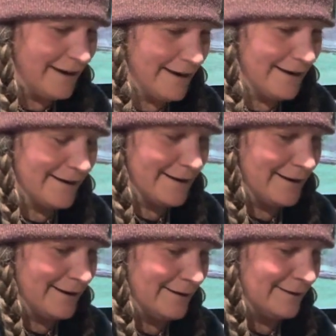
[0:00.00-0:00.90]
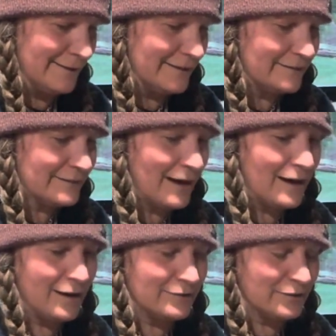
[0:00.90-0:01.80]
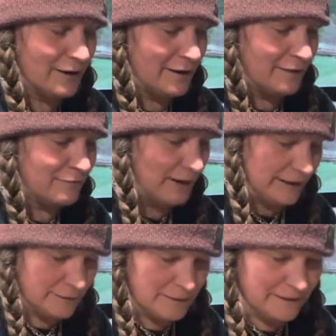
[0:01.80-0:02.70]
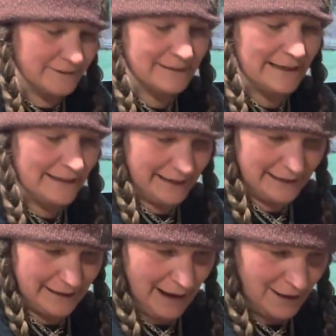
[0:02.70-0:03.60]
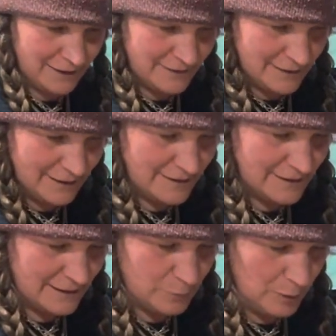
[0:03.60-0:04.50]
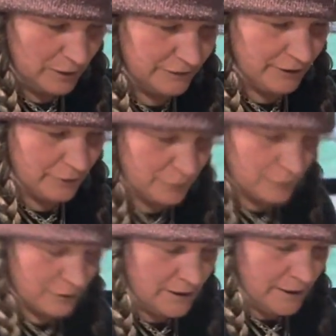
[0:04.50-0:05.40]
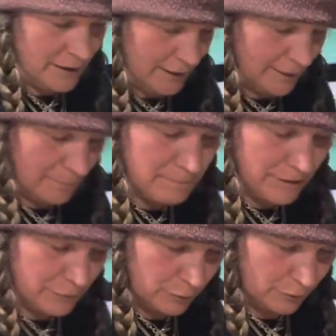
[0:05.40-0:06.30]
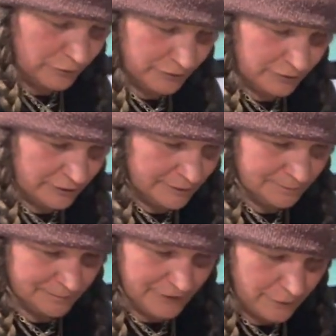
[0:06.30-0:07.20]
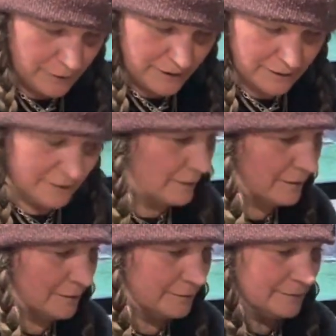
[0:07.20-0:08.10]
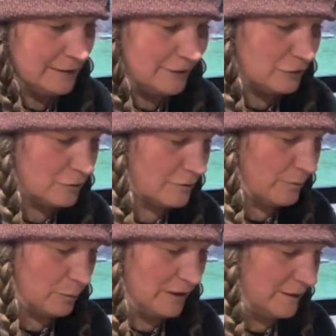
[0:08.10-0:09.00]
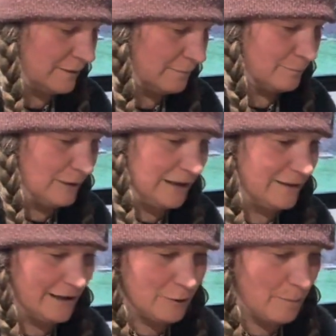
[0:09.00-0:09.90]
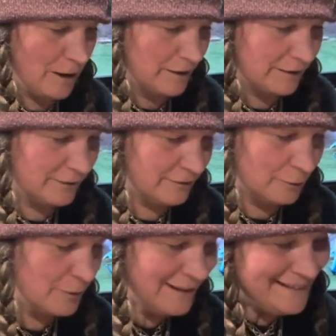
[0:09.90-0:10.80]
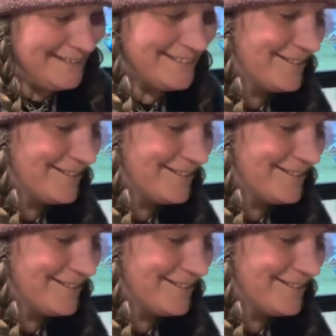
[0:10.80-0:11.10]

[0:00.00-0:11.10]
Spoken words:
and it's got vitamins and antioxidants, as well as other minerals that are in nature that we need in our bodies. So it's